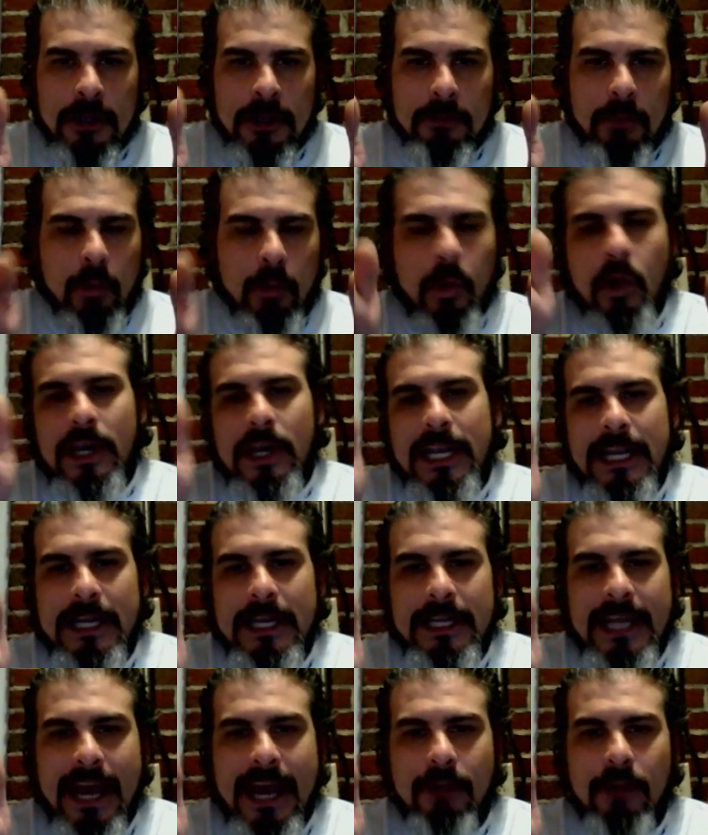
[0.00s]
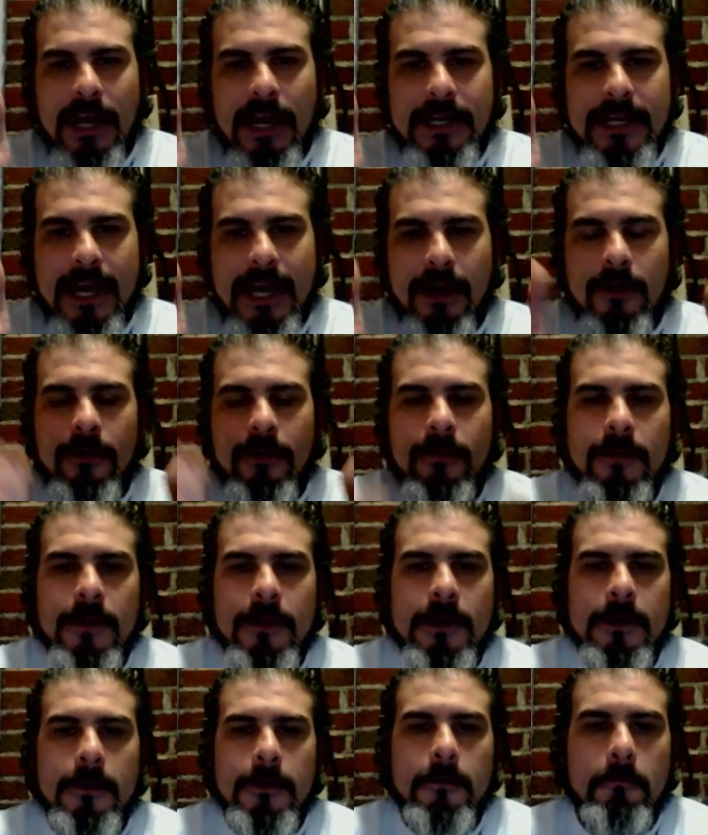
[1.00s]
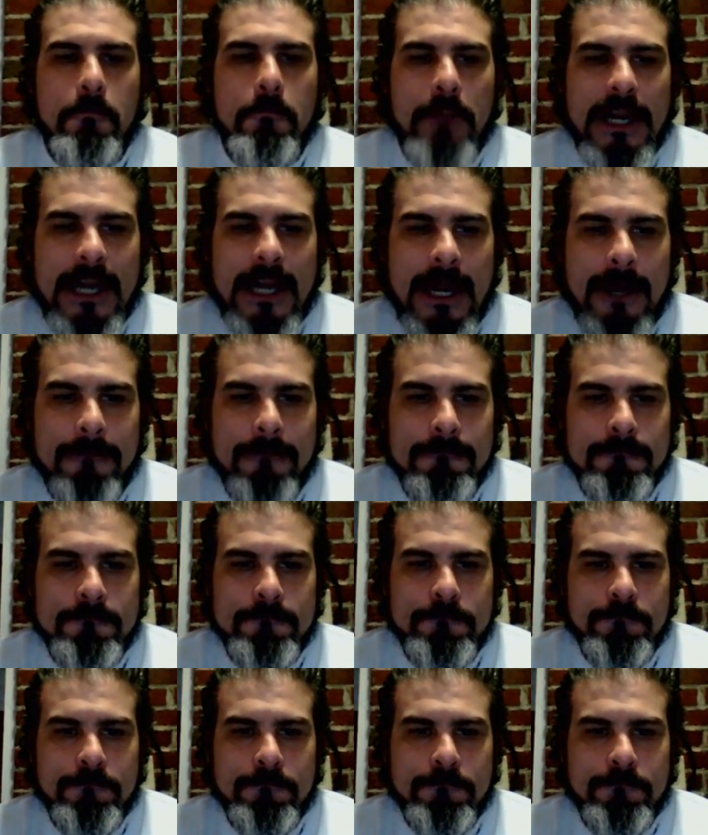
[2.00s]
We won't get into that right now. But